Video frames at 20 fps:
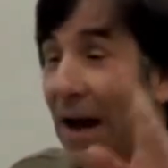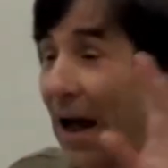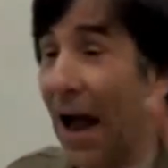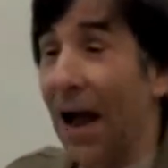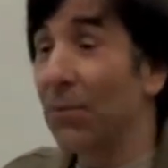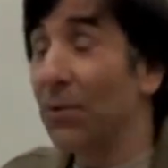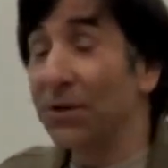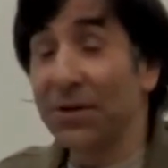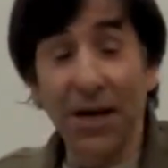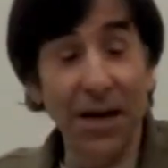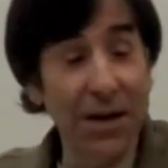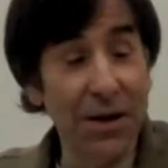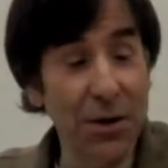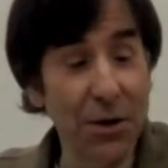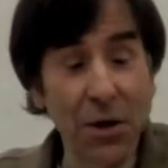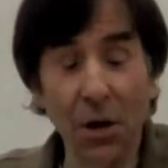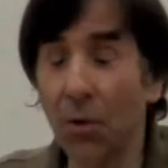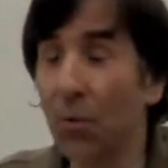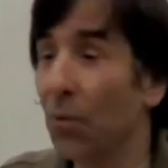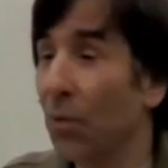I will tell
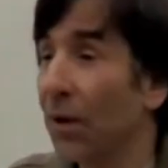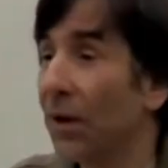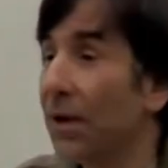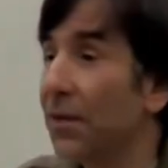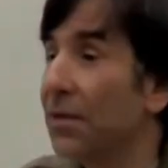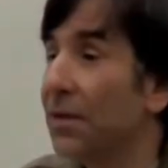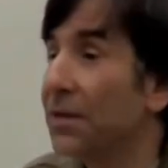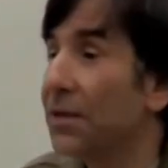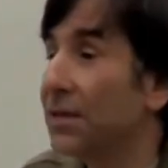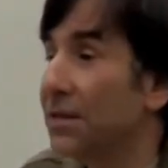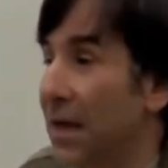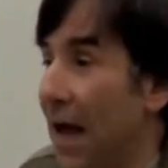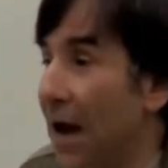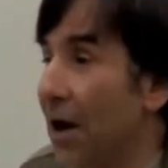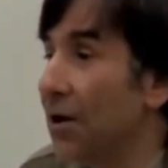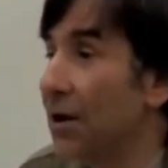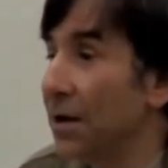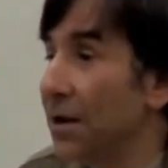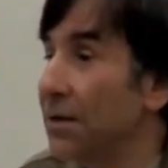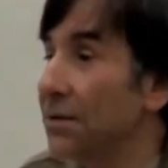you, you know, really, the
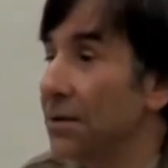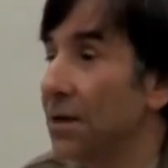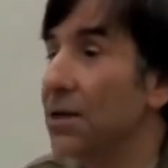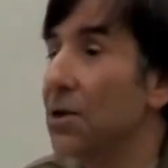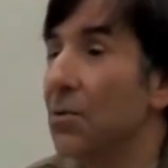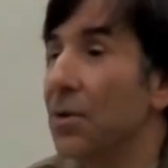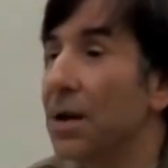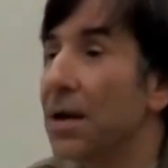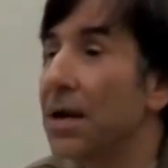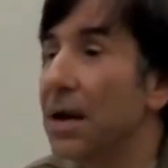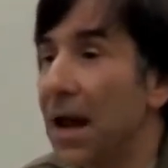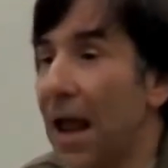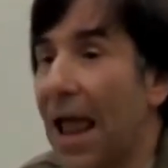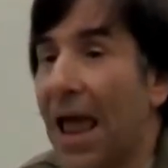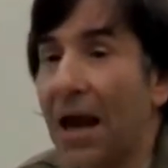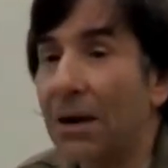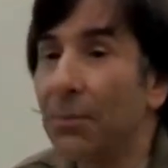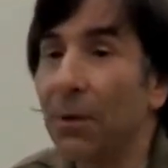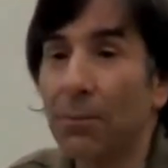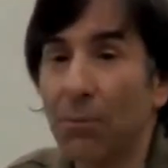desire to continue eating
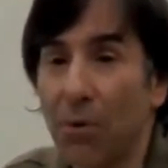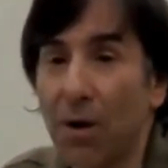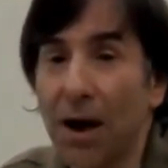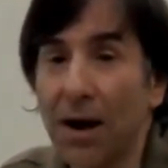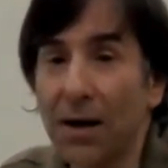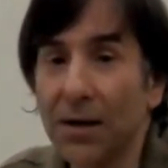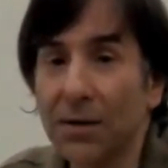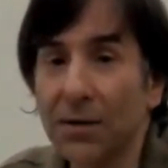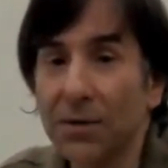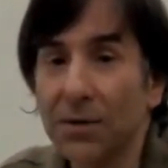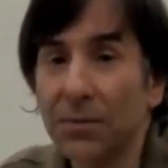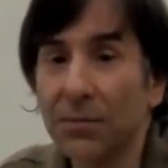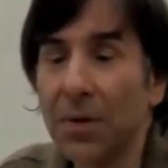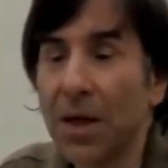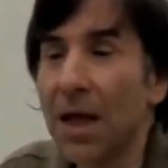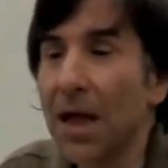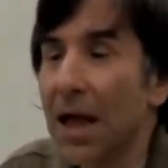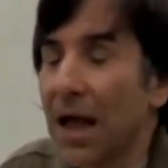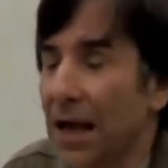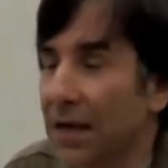animal products
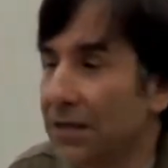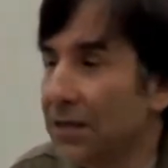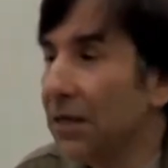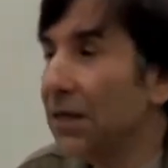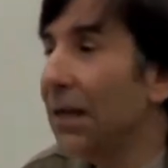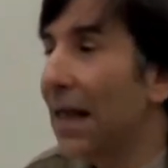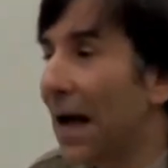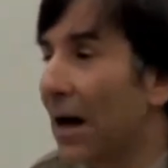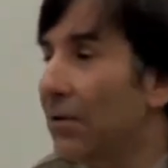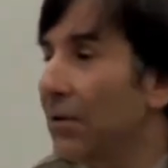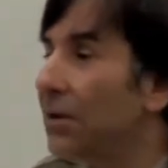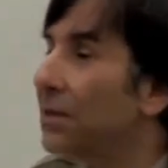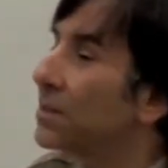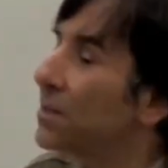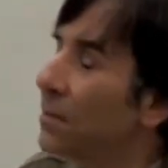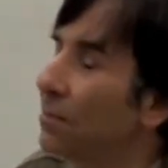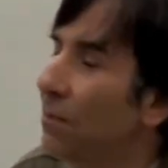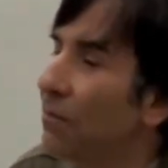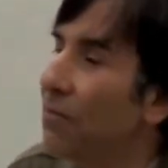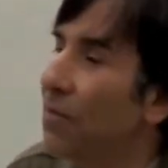has clouded
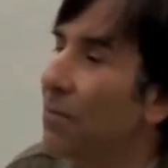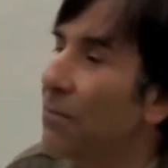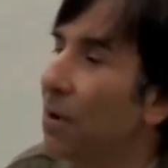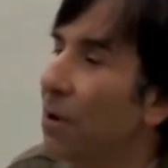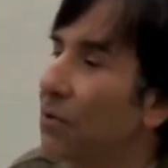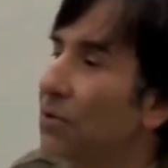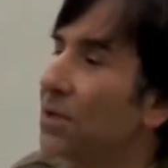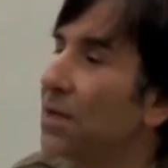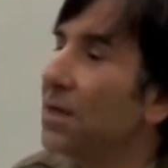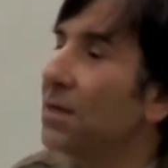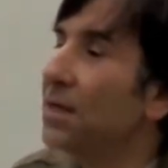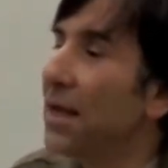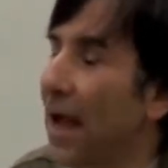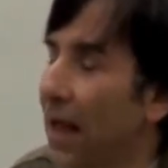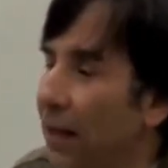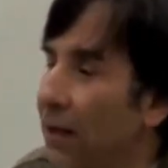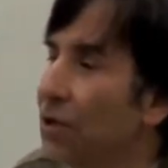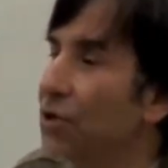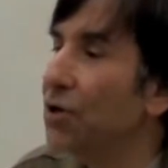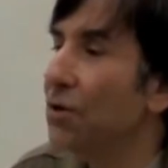some of the most
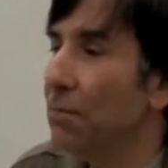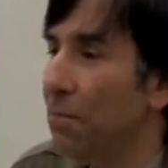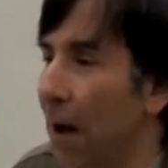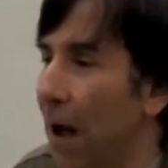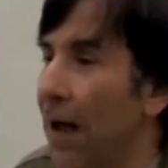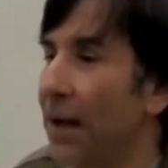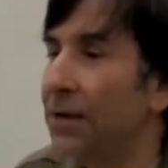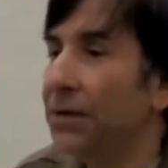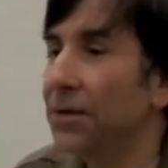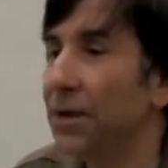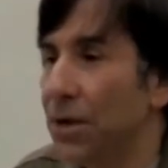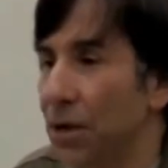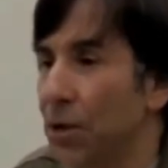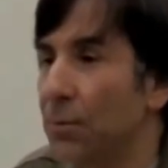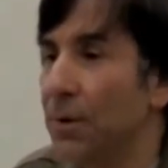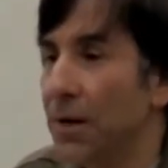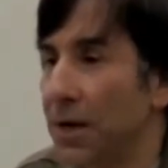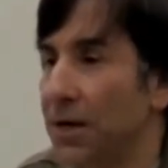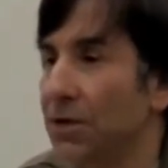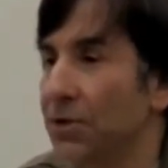intelligent minds in
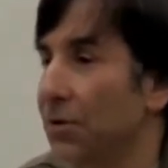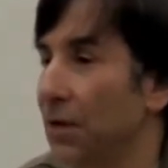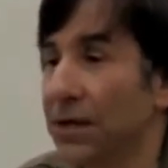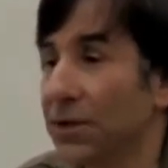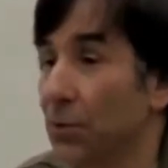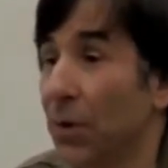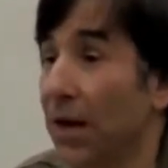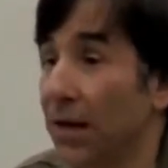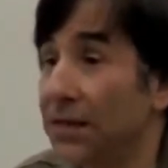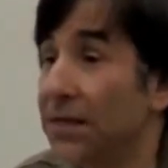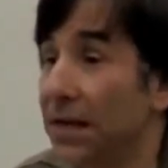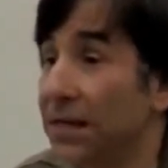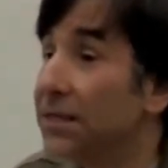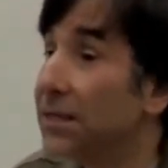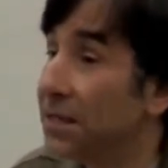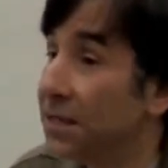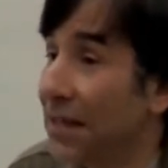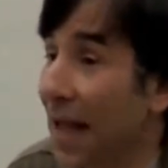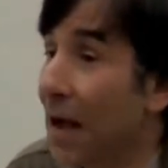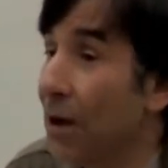human history. It's
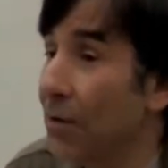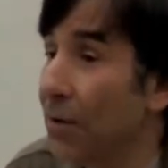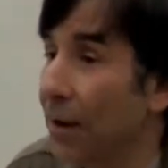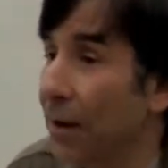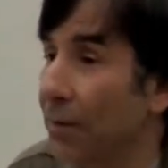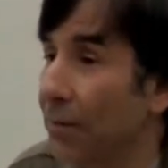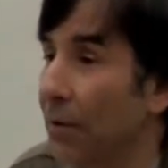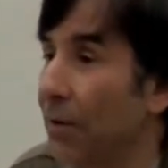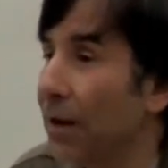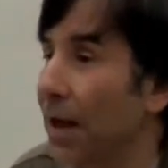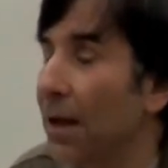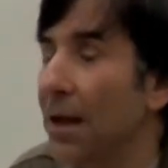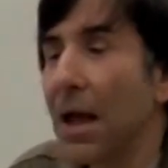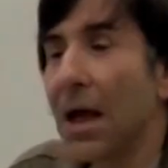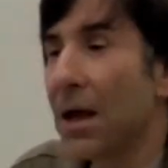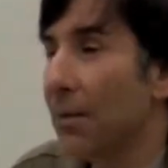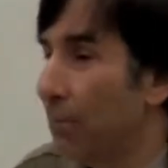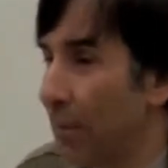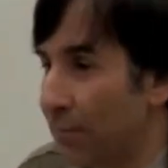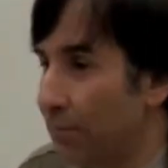astounding, okay?
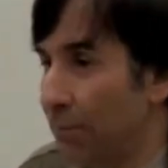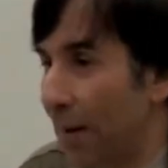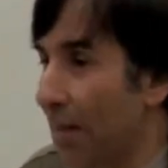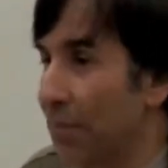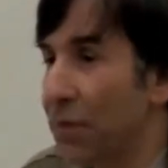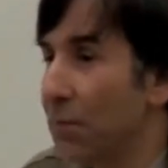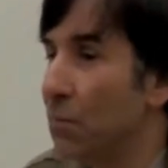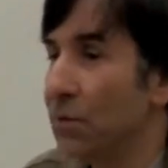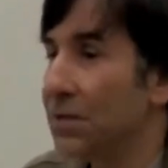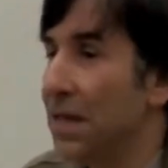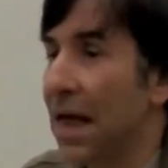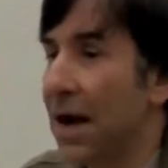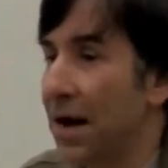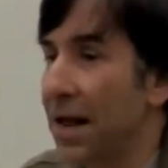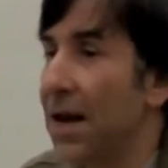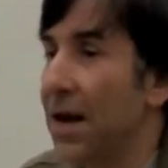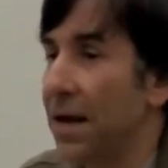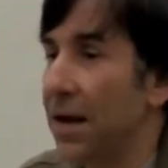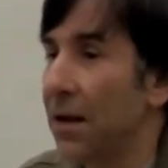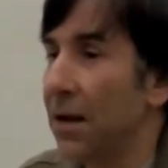But Bentham was not
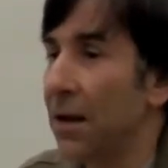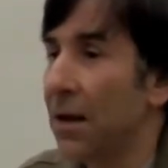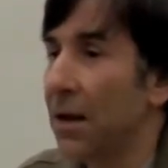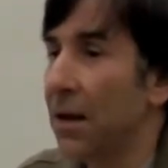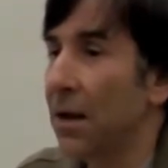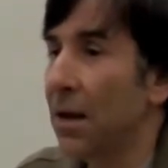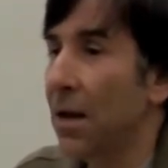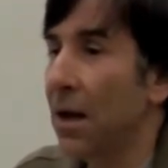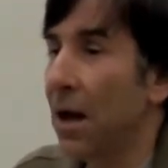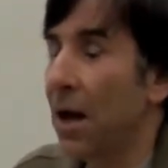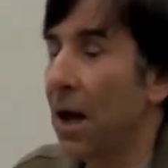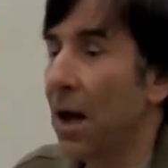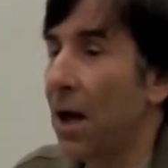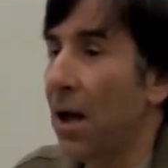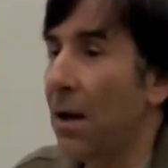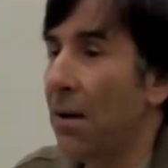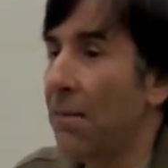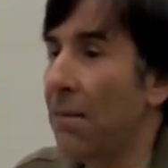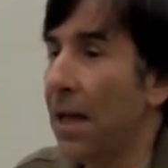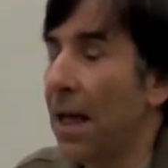an idiot.
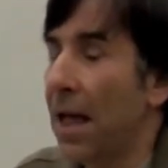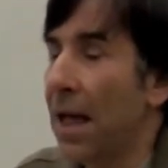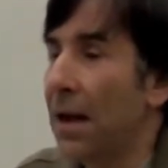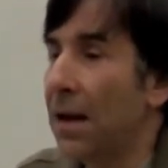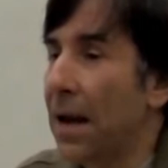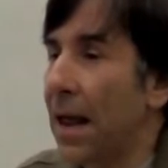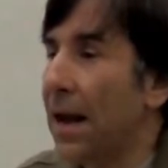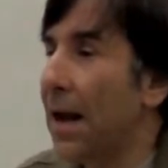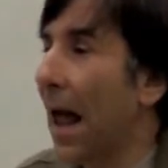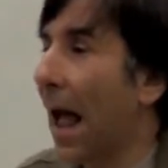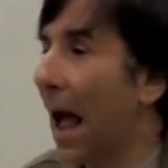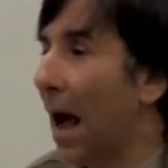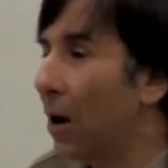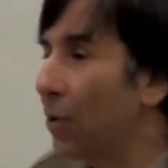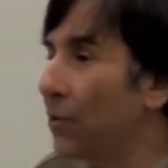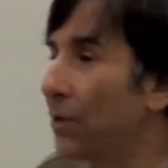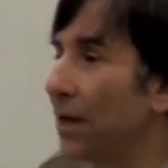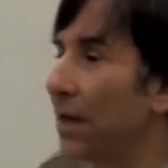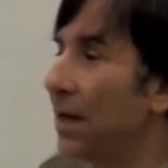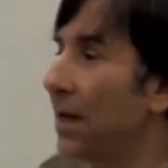And
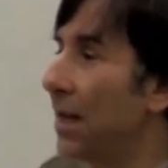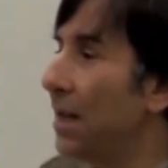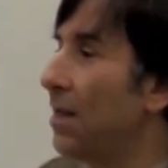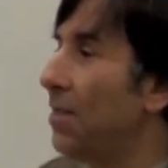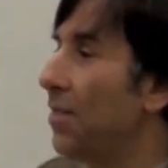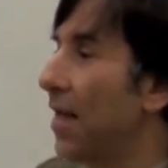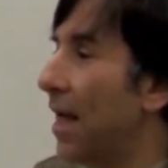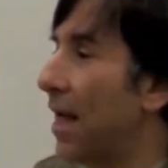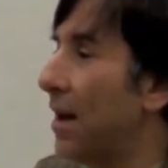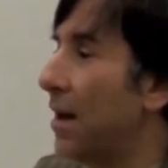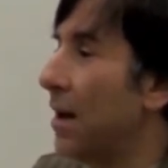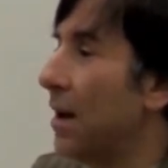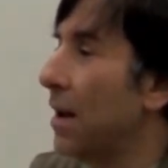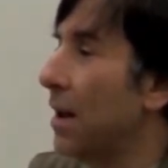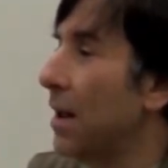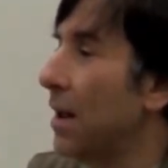how did he then